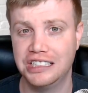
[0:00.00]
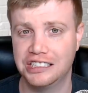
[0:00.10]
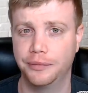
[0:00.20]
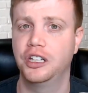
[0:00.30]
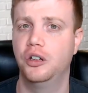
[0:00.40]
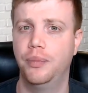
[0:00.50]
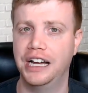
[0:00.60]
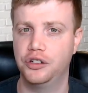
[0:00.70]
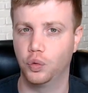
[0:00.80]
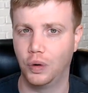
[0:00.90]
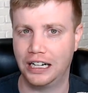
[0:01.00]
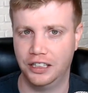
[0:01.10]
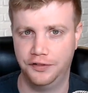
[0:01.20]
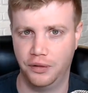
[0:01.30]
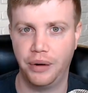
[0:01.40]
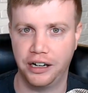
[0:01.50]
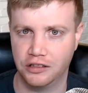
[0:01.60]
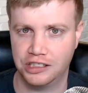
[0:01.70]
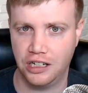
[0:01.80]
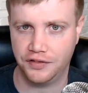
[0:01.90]
is something you buy directly from
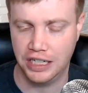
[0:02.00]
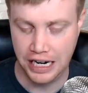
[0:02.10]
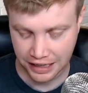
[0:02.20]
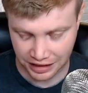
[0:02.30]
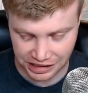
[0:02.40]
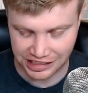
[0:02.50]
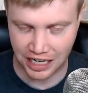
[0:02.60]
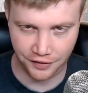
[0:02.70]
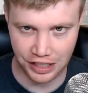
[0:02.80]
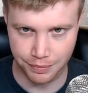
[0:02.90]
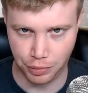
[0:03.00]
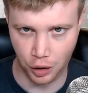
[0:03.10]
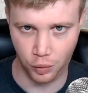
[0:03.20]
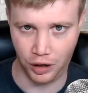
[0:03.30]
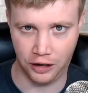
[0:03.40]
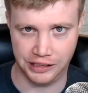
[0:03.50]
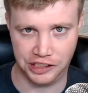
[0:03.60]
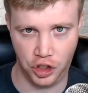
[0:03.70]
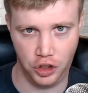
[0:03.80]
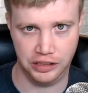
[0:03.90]
Microsoft that does not have any bloatware
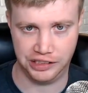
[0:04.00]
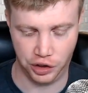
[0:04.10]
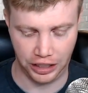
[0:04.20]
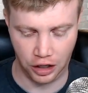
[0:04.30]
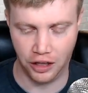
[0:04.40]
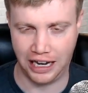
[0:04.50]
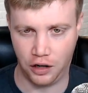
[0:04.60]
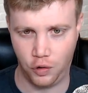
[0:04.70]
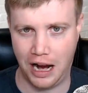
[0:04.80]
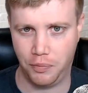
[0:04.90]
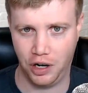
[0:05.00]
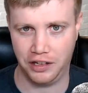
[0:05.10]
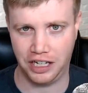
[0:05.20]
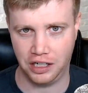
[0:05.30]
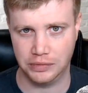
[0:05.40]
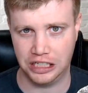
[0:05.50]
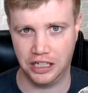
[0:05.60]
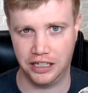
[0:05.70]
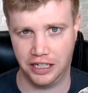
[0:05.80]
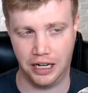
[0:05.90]
installed. So like all that crapware that comes on
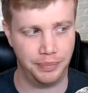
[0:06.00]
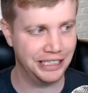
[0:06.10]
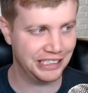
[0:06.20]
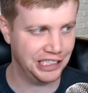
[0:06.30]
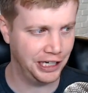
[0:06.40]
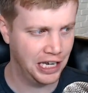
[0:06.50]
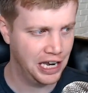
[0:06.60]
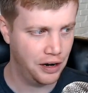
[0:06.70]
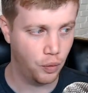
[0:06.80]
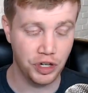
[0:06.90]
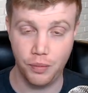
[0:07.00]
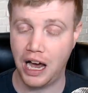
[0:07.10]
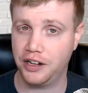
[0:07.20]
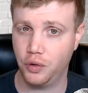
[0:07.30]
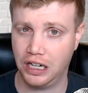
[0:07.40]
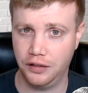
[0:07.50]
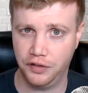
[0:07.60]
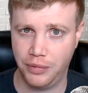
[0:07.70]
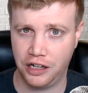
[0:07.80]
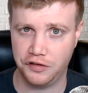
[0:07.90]
a PC, when you buy it directly
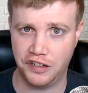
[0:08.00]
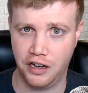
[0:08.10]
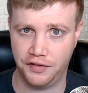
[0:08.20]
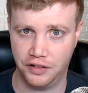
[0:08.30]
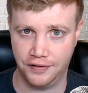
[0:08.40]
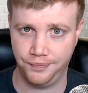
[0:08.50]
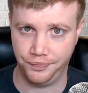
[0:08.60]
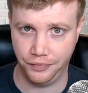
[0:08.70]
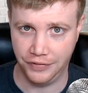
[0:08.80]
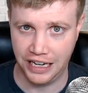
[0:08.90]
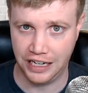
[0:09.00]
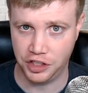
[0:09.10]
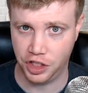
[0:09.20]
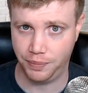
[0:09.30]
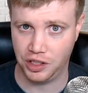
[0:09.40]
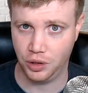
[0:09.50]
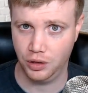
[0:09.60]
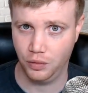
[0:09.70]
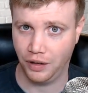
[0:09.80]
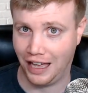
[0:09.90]
from Microsoft, they ship it to
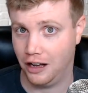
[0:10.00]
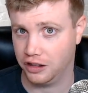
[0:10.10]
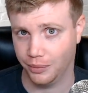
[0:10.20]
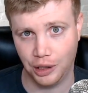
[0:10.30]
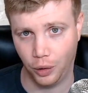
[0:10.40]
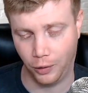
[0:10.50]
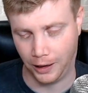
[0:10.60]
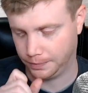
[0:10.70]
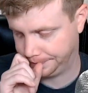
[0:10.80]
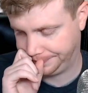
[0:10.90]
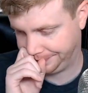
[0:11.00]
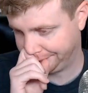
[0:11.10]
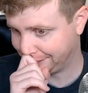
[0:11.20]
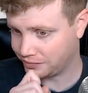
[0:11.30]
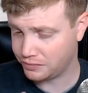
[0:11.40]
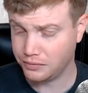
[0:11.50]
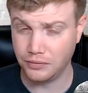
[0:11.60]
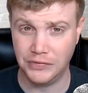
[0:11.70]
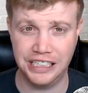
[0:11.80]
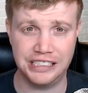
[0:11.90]
you without the bloatware.
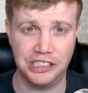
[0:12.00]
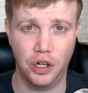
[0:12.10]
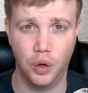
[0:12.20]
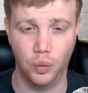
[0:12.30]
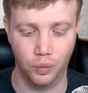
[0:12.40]
And so